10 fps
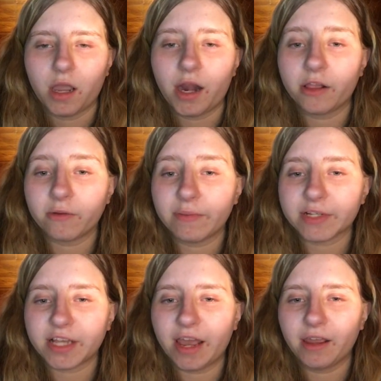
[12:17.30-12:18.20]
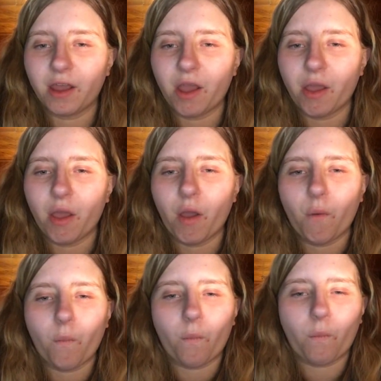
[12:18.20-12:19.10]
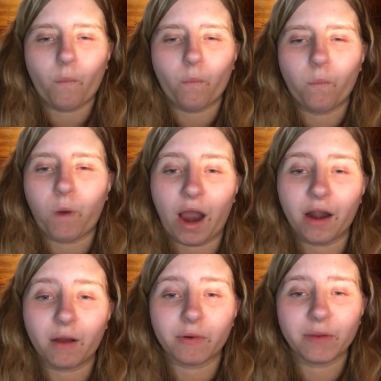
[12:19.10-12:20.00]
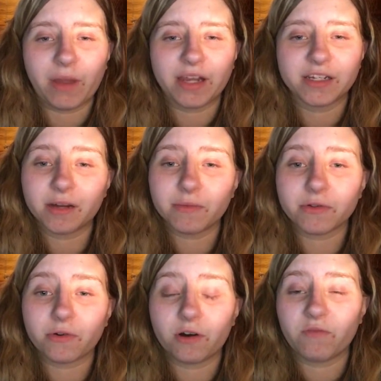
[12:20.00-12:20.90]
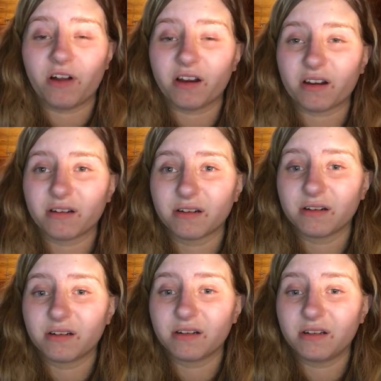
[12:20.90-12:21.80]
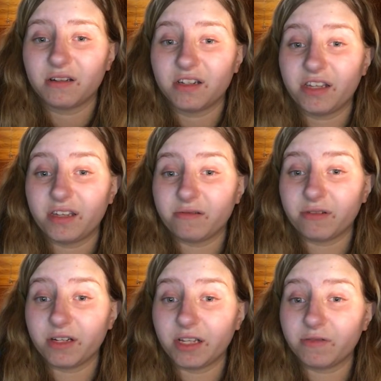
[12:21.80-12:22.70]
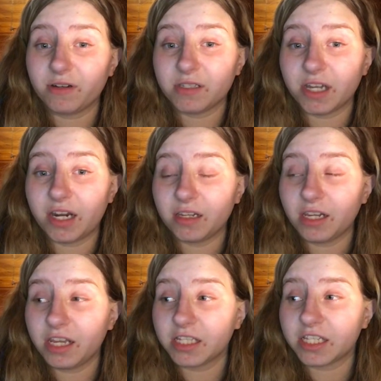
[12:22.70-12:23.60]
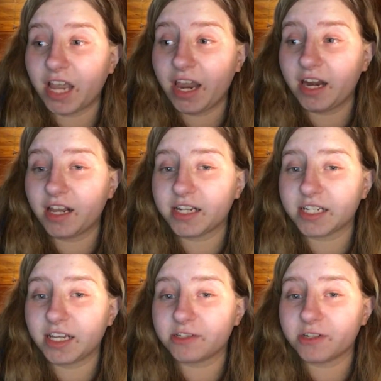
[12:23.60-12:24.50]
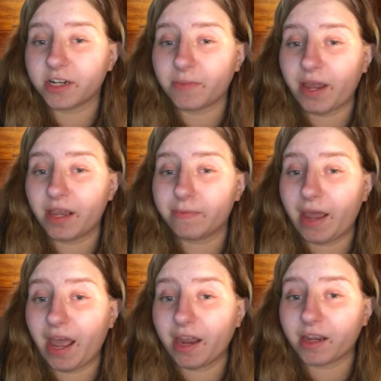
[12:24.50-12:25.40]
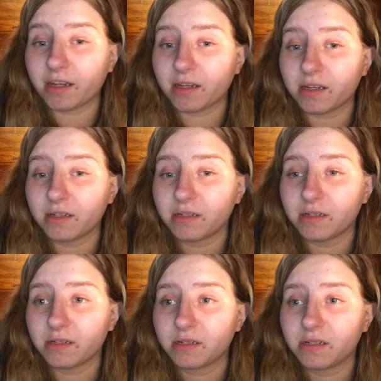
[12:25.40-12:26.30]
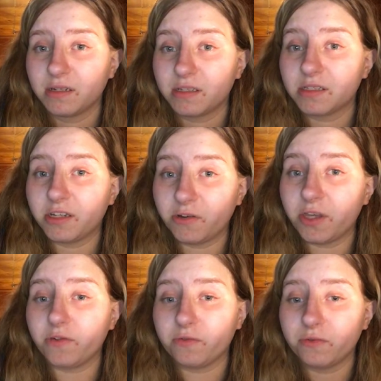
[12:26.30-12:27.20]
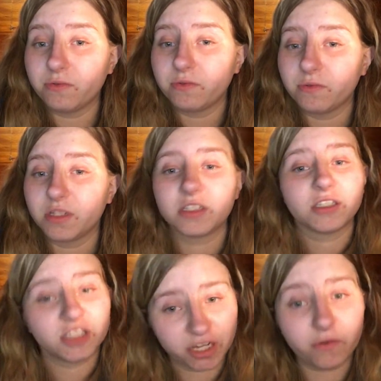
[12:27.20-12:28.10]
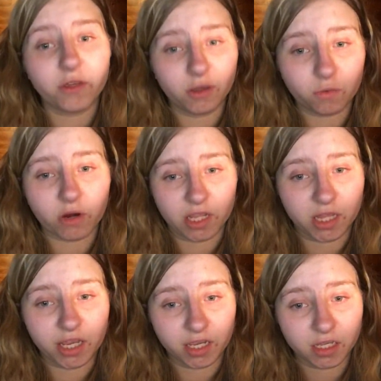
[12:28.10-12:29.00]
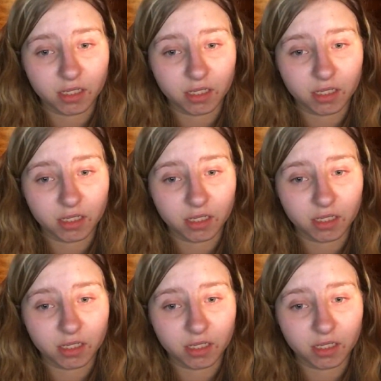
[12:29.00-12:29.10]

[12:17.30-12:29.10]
And other people say, why not bring back Dumbledore? I'm like, do you really want that insane, eccentric man back? Do you? Do you really?